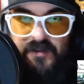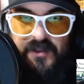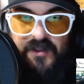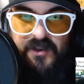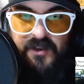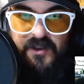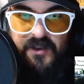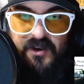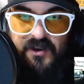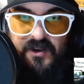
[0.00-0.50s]

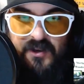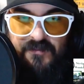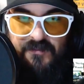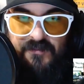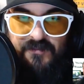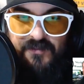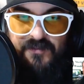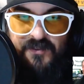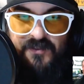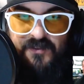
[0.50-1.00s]
hard up
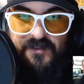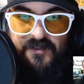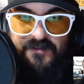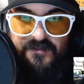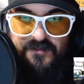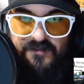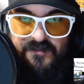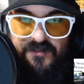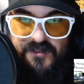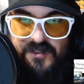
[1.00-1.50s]
for
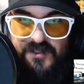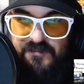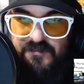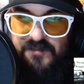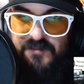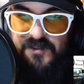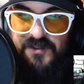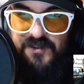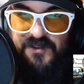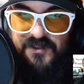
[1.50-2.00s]
something
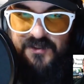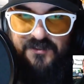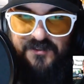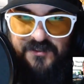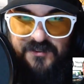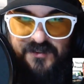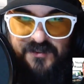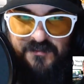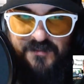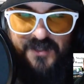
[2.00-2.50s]
to do
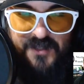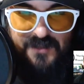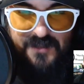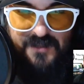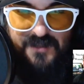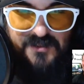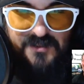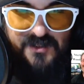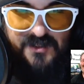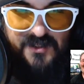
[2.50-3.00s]

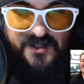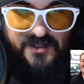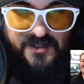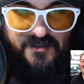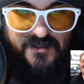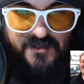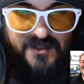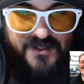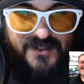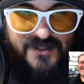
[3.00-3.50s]
sometimes, Sterling.
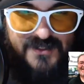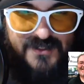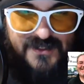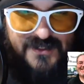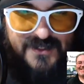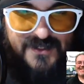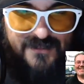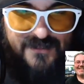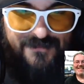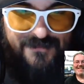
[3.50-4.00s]
What can you?
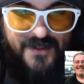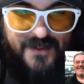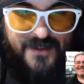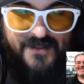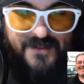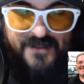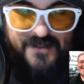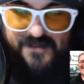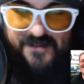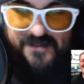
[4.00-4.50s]

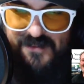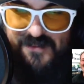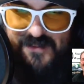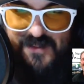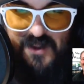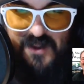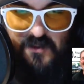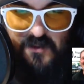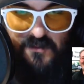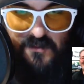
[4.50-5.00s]
That's
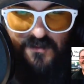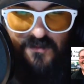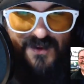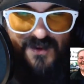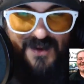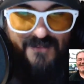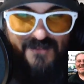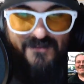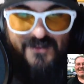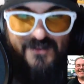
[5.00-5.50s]
no.
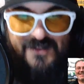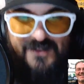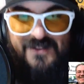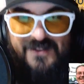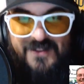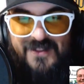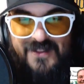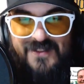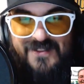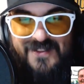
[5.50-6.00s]
Obviously,
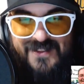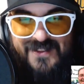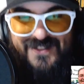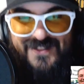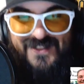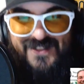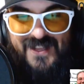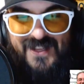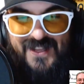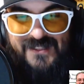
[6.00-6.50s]
that's not
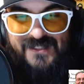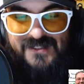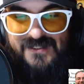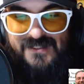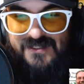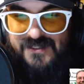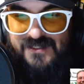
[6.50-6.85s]
the case.